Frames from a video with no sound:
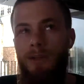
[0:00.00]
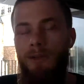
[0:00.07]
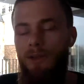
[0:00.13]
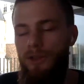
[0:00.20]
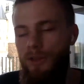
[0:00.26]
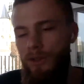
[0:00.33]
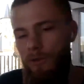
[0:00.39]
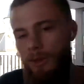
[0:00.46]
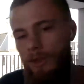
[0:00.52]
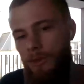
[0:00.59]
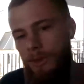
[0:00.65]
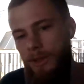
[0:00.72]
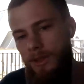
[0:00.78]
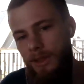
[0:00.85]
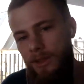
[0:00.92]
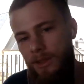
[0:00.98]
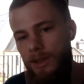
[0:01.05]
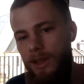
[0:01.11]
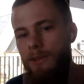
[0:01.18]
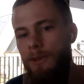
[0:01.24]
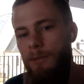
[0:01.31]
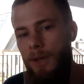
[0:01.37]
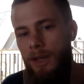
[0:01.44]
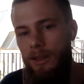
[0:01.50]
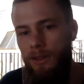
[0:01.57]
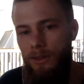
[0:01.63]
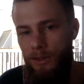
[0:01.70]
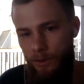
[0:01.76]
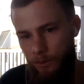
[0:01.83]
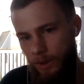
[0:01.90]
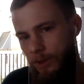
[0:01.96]
or should we do it inside of the payload?
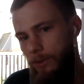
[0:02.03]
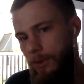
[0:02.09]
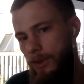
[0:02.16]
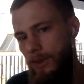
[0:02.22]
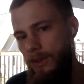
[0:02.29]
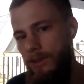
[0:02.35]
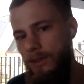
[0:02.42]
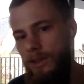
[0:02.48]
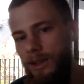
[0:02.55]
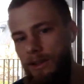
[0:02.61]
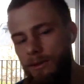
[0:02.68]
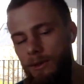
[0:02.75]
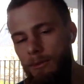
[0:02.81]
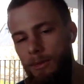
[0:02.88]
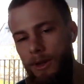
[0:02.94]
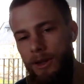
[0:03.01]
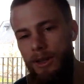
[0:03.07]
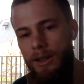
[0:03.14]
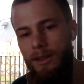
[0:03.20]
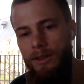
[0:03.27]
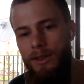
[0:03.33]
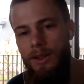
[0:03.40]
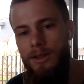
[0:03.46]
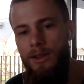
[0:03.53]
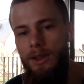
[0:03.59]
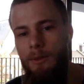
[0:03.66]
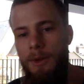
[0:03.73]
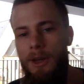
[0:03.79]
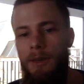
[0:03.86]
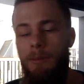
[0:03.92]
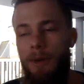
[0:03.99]
Should we do it inside of the body, the JSON
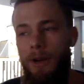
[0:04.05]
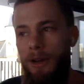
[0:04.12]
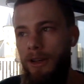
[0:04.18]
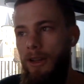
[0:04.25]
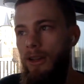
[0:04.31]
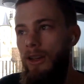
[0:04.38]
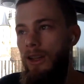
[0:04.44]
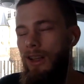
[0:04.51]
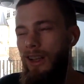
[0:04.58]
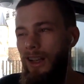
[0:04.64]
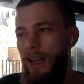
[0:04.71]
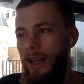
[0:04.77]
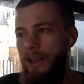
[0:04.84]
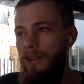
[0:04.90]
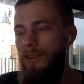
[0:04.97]
API body? And it